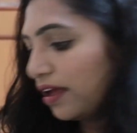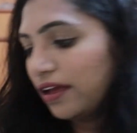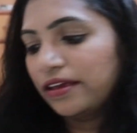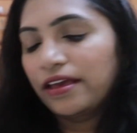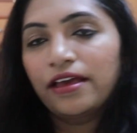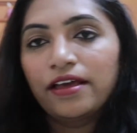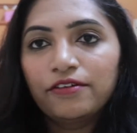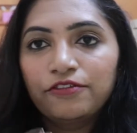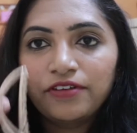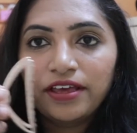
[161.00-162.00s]
I
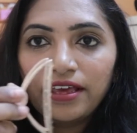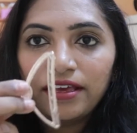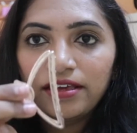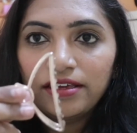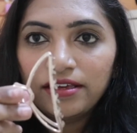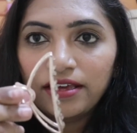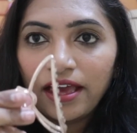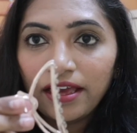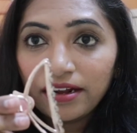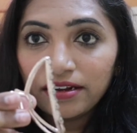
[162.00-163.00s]
have a
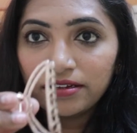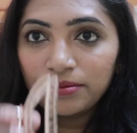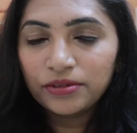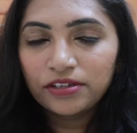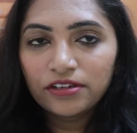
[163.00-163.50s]
hair clip.